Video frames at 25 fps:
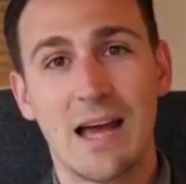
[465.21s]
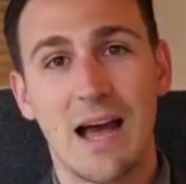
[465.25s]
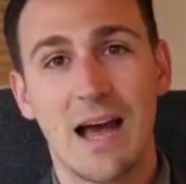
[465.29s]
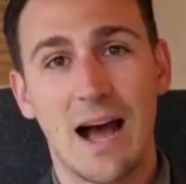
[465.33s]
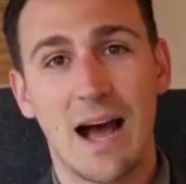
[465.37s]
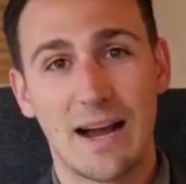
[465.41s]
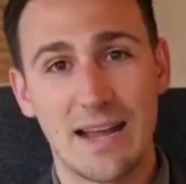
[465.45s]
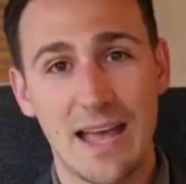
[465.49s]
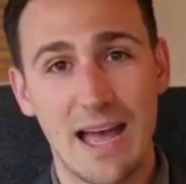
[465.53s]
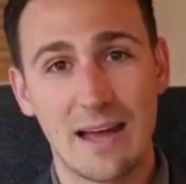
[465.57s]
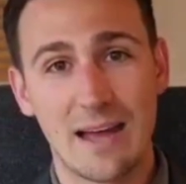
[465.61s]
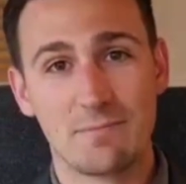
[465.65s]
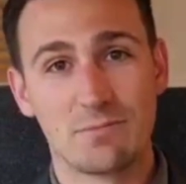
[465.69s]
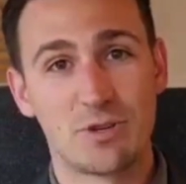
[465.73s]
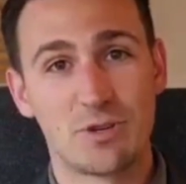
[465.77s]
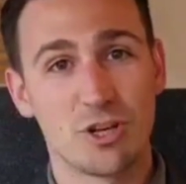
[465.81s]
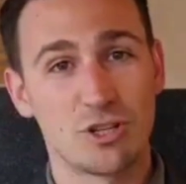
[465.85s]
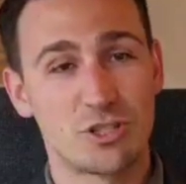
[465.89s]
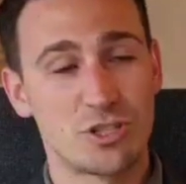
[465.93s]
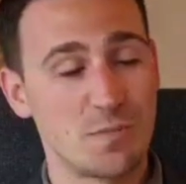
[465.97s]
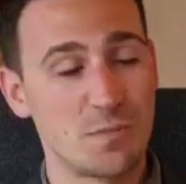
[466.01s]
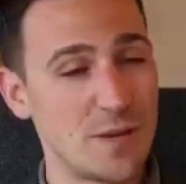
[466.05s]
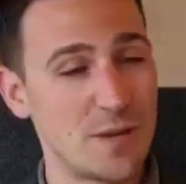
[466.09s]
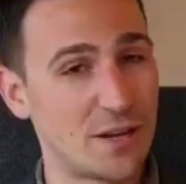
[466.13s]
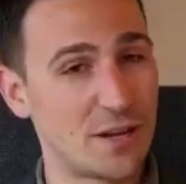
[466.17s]
again, just
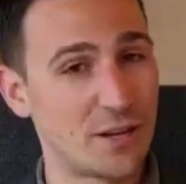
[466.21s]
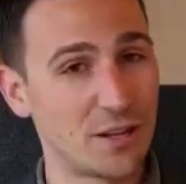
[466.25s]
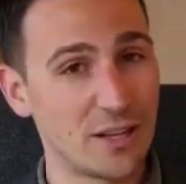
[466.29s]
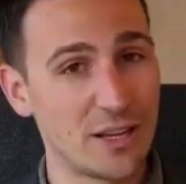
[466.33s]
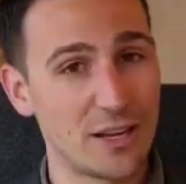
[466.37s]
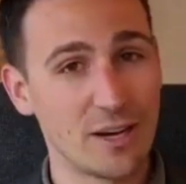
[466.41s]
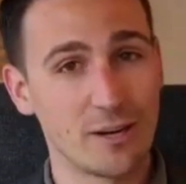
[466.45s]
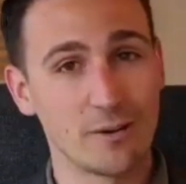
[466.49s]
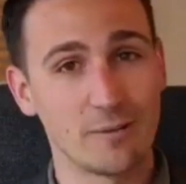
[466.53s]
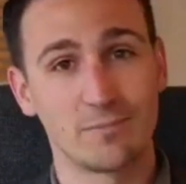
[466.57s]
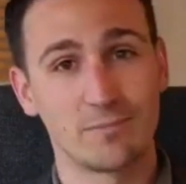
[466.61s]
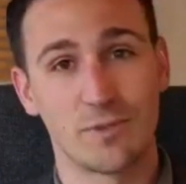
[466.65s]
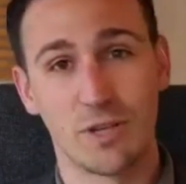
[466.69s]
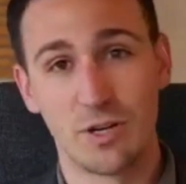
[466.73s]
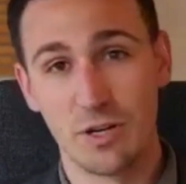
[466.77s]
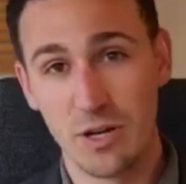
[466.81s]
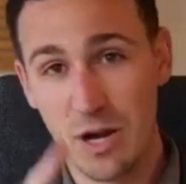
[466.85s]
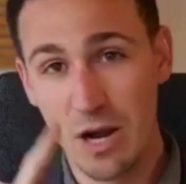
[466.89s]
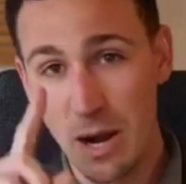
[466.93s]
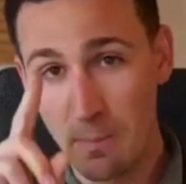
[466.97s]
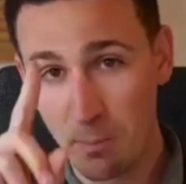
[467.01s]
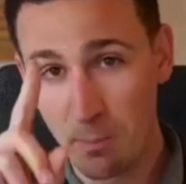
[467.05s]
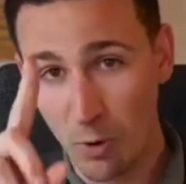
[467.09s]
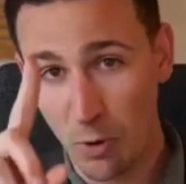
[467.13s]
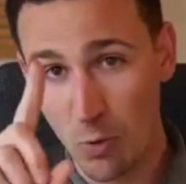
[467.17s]
to be clear, the
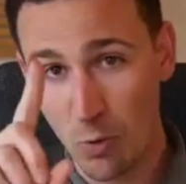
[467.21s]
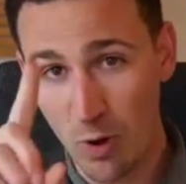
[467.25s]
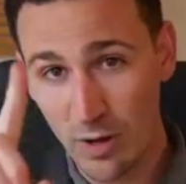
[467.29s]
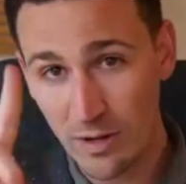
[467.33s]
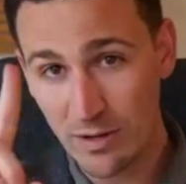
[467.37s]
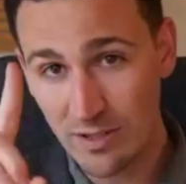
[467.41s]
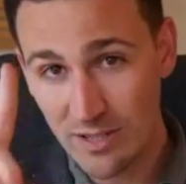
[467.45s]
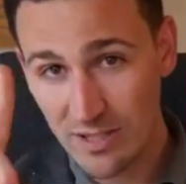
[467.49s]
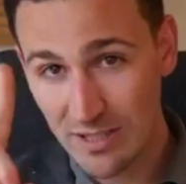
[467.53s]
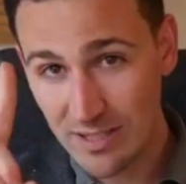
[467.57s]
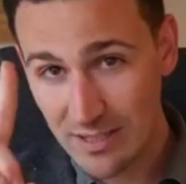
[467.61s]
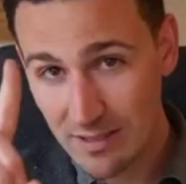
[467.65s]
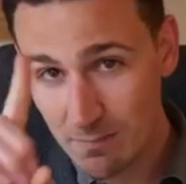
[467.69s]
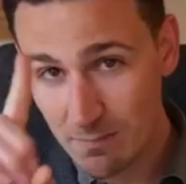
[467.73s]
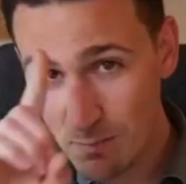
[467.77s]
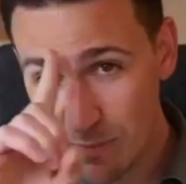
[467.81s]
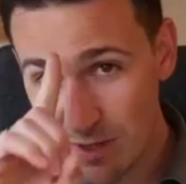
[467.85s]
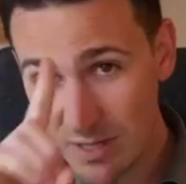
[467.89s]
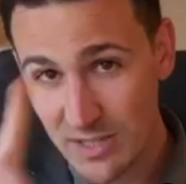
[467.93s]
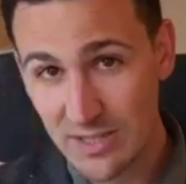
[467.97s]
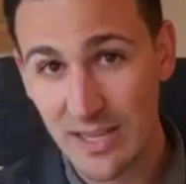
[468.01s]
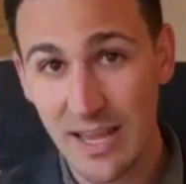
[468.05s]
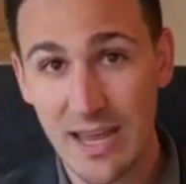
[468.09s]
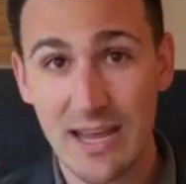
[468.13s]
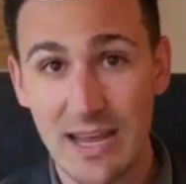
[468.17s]
number one
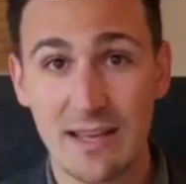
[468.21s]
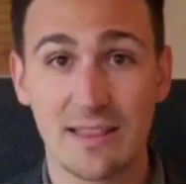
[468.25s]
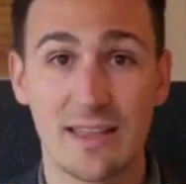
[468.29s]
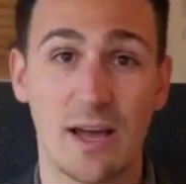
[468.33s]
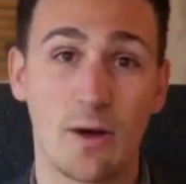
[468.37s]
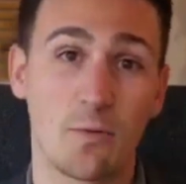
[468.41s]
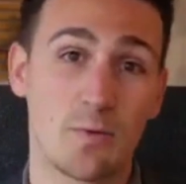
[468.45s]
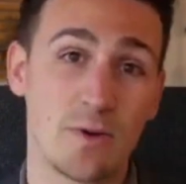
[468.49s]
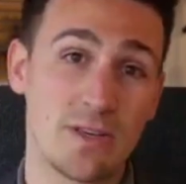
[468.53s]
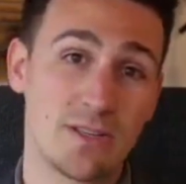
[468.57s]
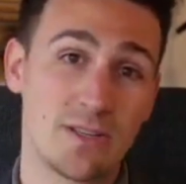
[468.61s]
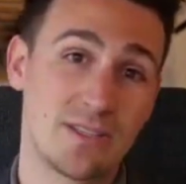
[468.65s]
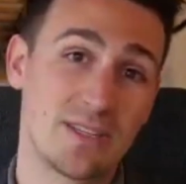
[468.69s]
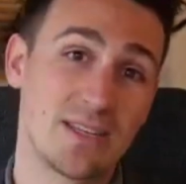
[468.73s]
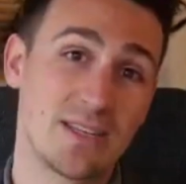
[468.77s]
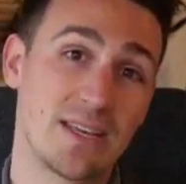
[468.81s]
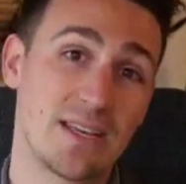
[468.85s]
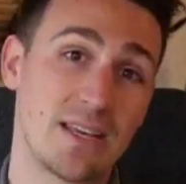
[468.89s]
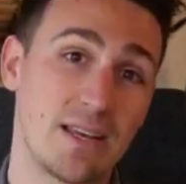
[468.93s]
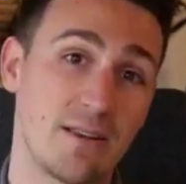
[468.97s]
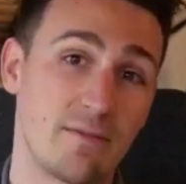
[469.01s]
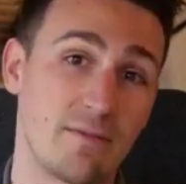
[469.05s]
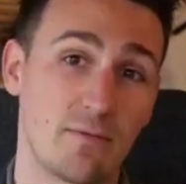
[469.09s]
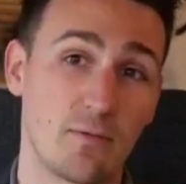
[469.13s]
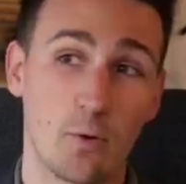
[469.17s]
mistake that we
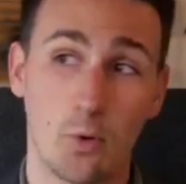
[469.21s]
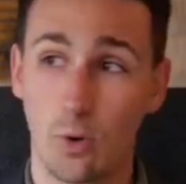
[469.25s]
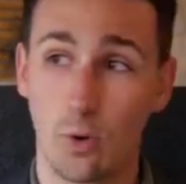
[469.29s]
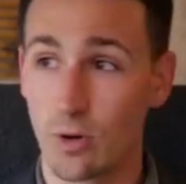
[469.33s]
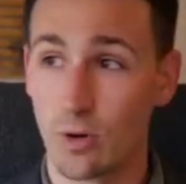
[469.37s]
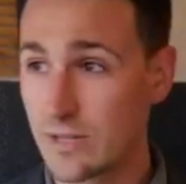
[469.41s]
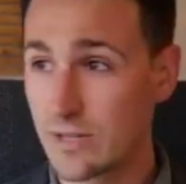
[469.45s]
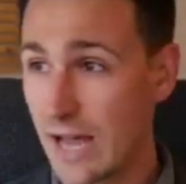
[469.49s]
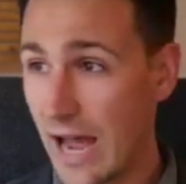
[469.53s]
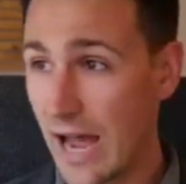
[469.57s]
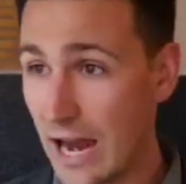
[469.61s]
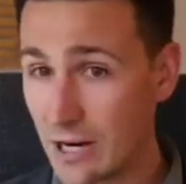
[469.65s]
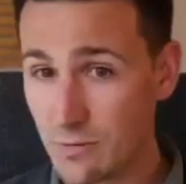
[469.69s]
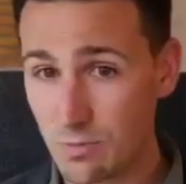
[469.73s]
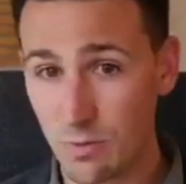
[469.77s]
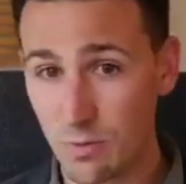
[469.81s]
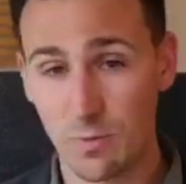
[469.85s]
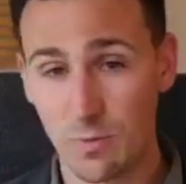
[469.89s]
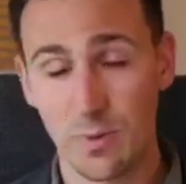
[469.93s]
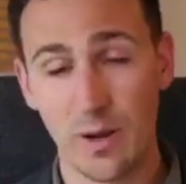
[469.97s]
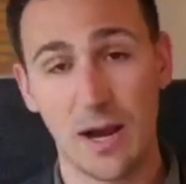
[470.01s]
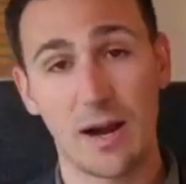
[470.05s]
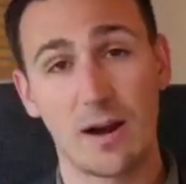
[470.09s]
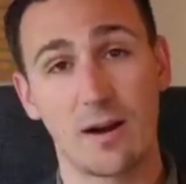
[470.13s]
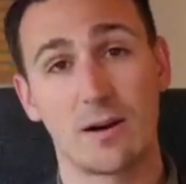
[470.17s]
see for tax
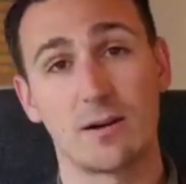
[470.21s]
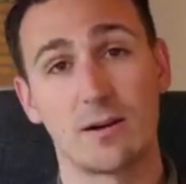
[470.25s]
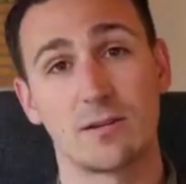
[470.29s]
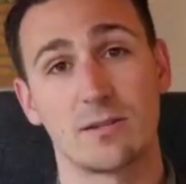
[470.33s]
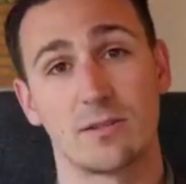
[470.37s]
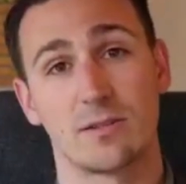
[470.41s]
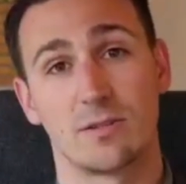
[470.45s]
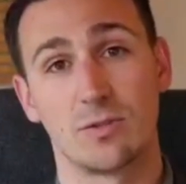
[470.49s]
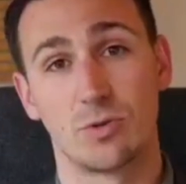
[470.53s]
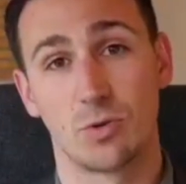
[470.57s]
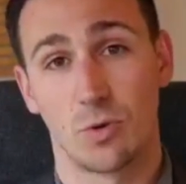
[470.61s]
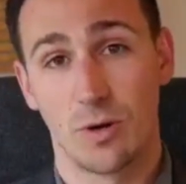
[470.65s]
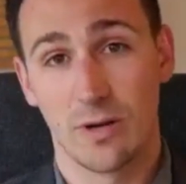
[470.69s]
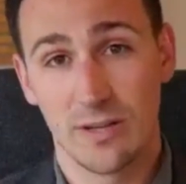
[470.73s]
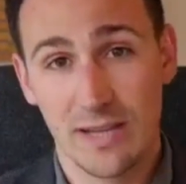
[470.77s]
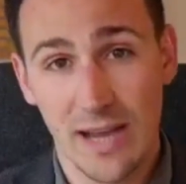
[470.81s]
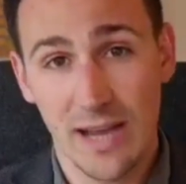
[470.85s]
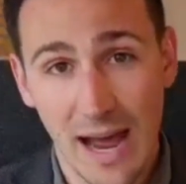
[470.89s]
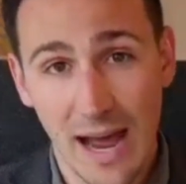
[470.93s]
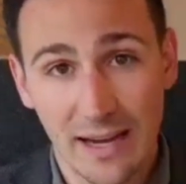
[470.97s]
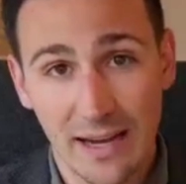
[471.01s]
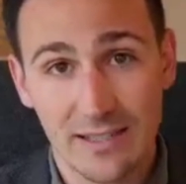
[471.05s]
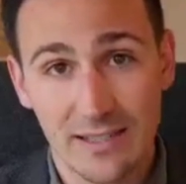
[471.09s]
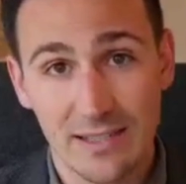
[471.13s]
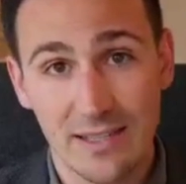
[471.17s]
preparers during
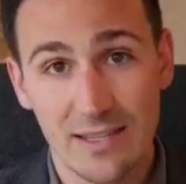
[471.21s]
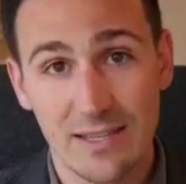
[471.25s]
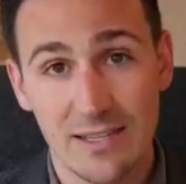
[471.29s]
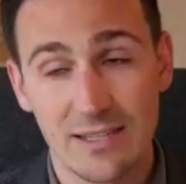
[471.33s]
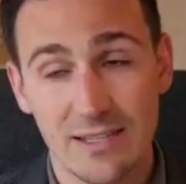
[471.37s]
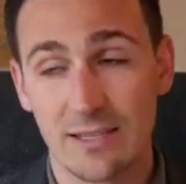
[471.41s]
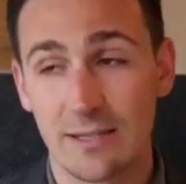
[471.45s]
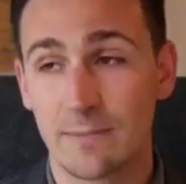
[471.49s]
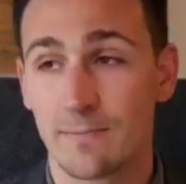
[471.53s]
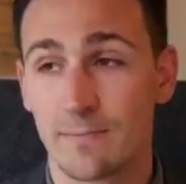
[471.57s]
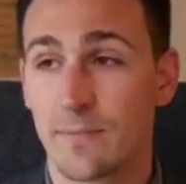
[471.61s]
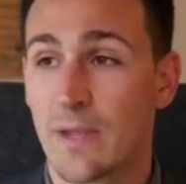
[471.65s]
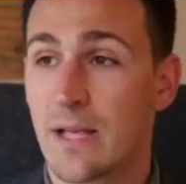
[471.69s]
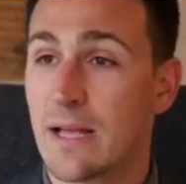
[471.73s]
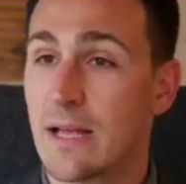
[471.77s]
tax season